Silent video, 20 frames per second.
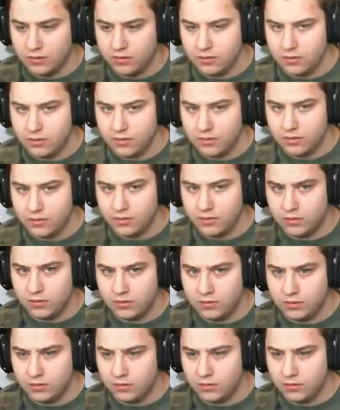
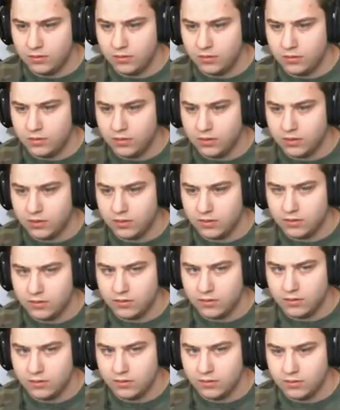
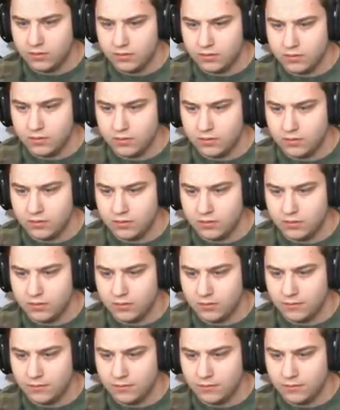No one is speaking in this clip.